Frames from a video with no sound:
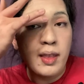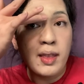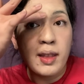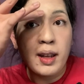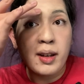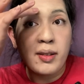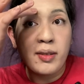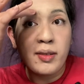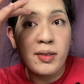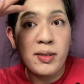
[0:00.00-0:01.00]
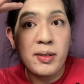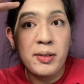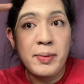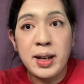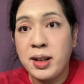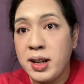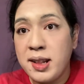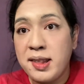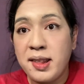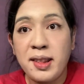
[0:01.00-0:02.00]
like, oh my god,
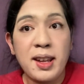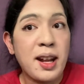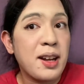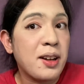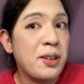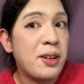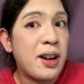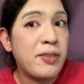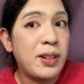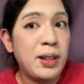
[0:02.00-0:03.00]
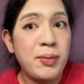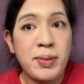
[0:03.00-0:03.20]
it's getting unraveled,